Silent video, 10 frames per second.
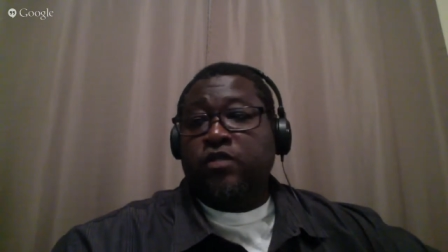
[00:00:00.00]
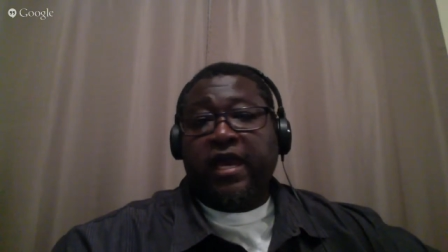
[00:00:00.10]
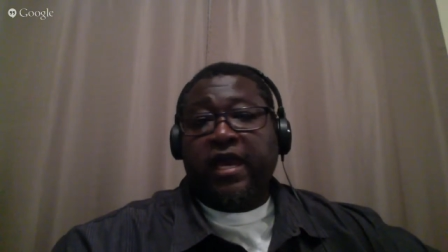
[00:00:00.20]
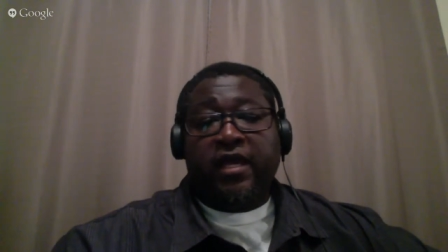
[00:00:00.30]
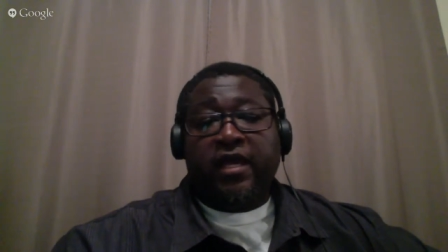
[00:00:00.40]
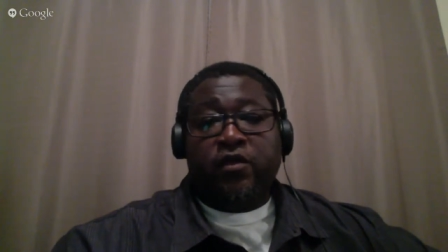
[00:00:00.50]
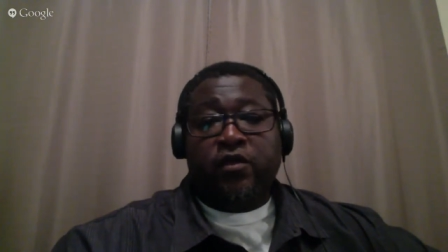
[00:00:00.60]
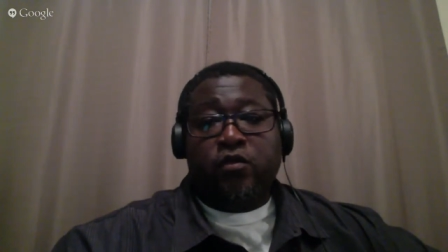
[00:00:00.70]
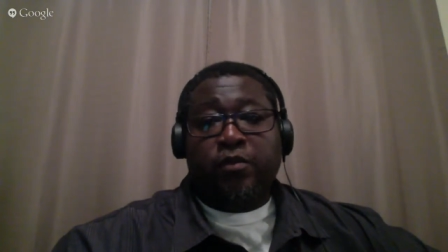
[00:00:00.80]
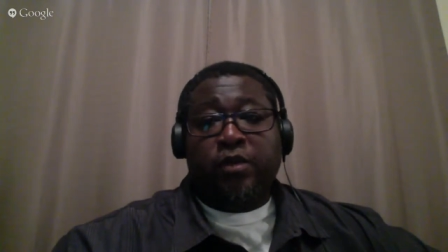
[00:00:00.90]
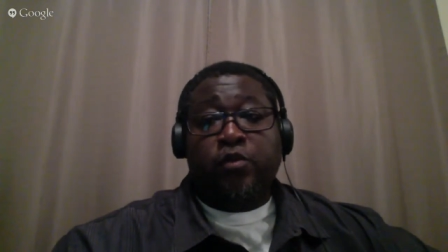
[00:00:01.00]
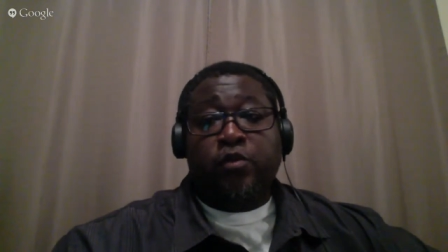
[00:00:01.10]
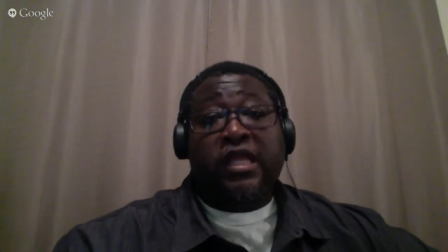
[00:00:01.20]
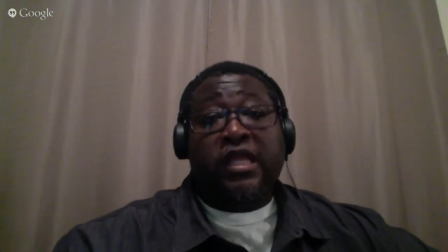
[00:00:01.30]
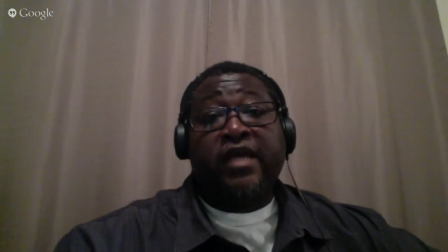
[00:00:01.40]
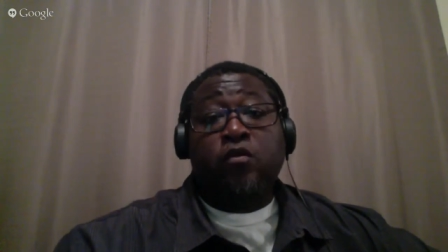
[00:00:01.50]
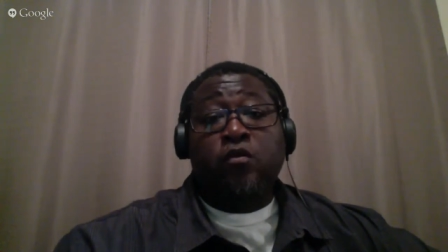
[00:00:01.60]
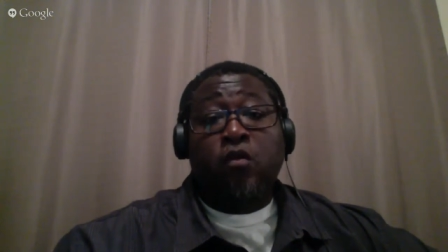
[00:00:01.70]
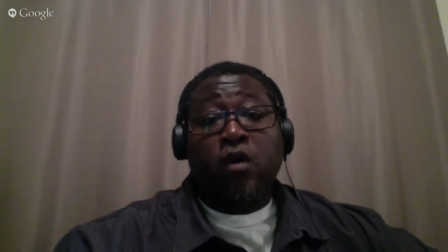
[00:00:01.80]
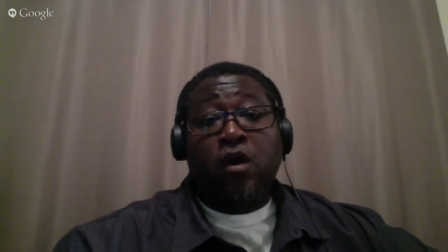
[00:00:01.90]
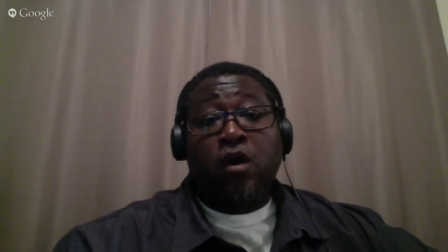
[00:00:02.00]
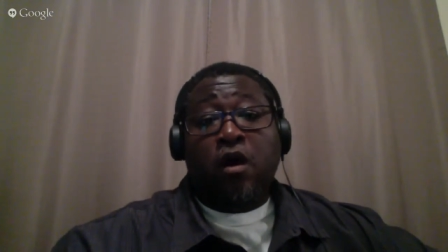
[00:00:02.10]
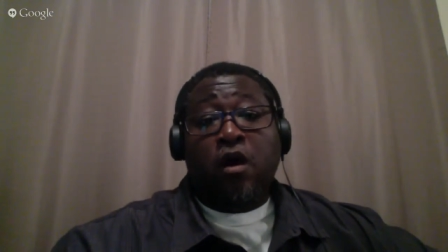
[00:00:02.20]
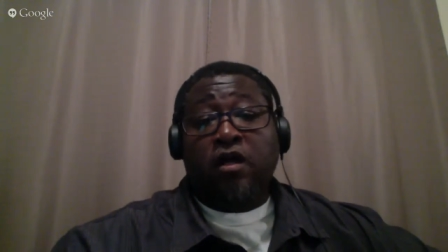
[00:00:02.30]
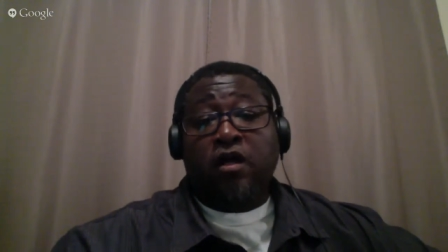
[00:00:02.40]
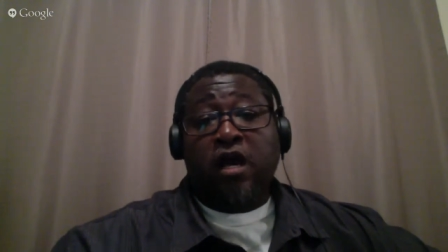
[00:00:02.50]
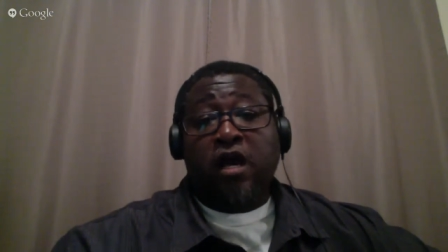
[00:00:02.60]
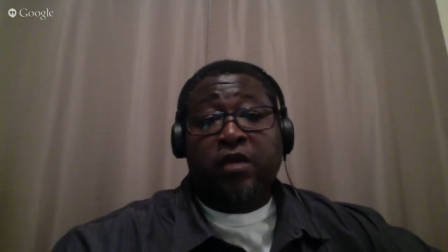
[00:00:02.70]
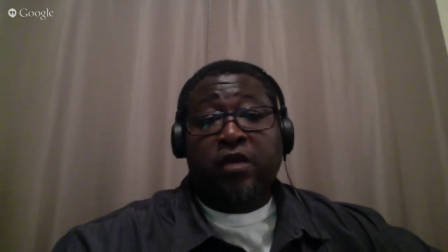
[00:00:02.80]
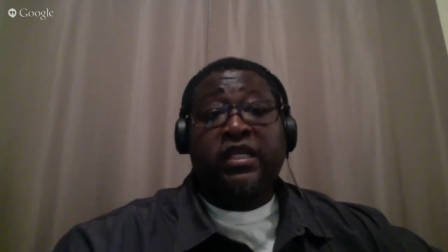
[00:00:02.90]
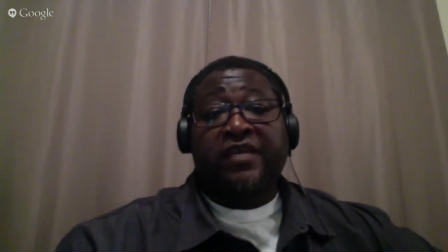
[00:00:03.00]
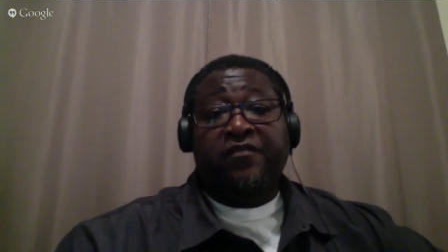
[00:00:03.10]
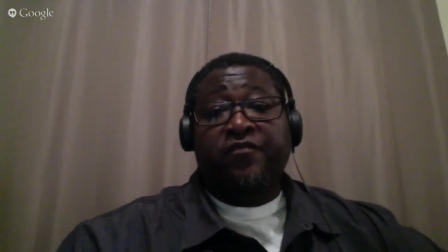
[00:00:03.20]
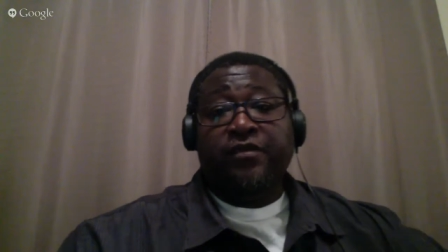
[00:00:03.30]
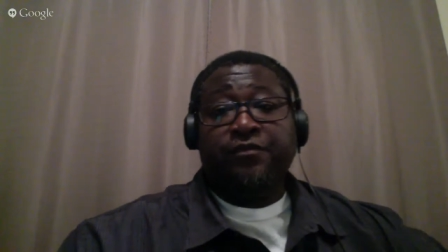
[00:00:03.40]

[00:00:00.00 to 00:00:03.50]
and you the people who look like you are comic relief